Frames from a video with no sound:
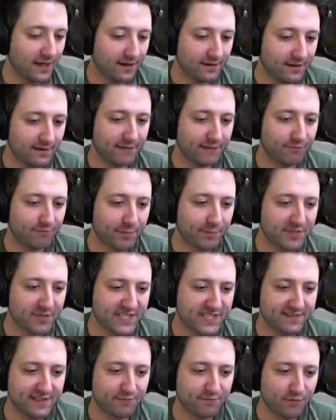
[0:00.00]
It
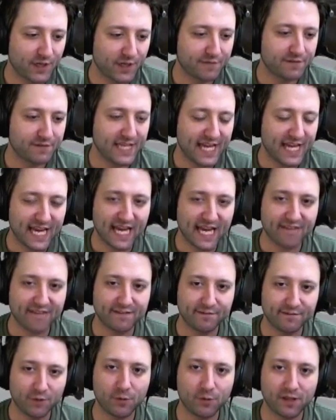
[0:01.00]
represented roughly half
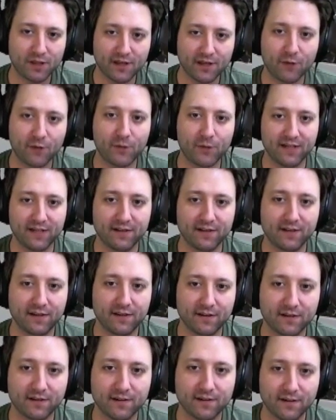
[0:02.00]
of what we thought we needed
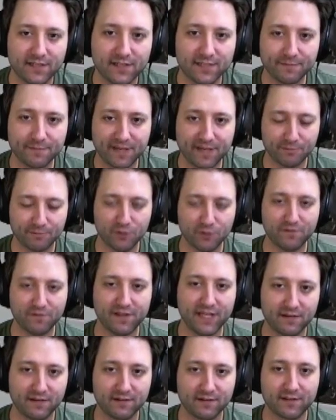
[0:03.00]
to make a movie
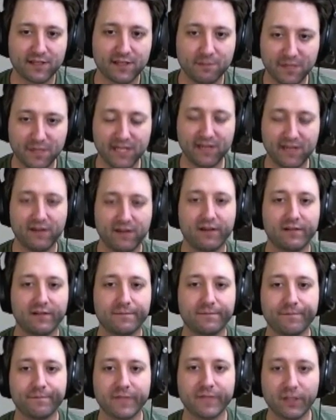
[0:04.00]
that competed on,
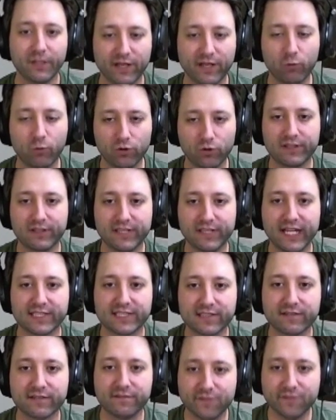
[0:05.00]
you know, like a
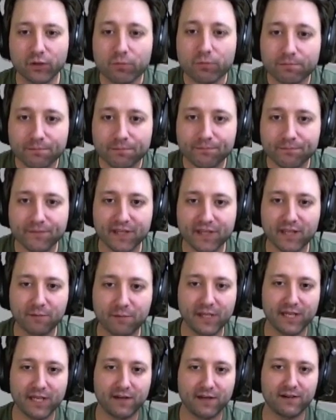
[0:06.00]
world-class film that
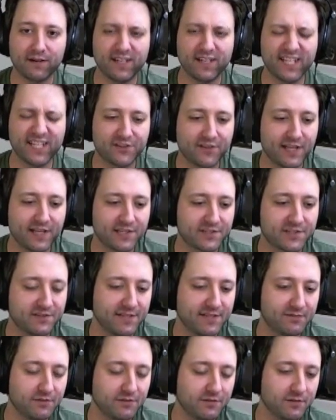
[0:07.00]
competed on an
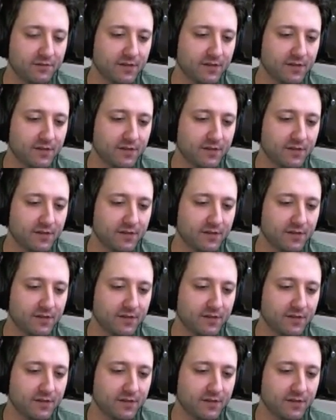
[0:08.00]
international level,